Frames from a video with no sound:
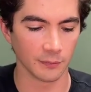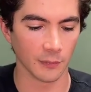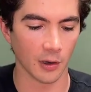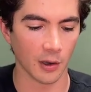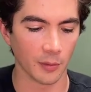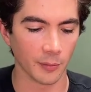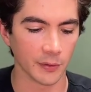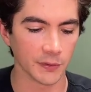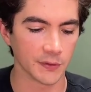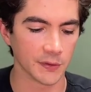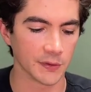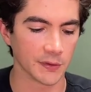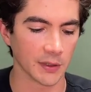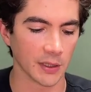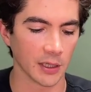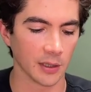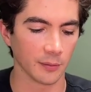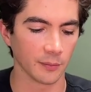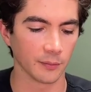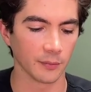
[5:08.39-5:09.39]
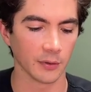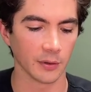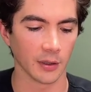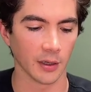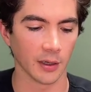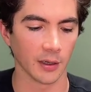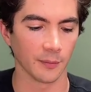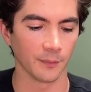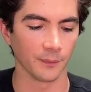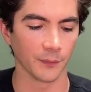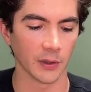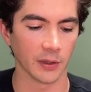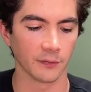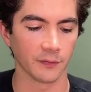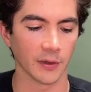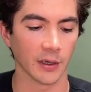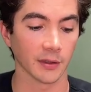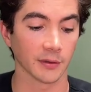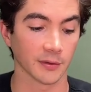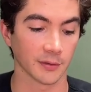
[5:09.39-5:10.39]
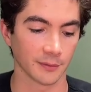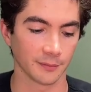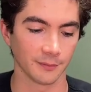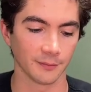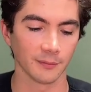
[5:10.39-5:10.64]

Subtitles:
almost the same. In fact,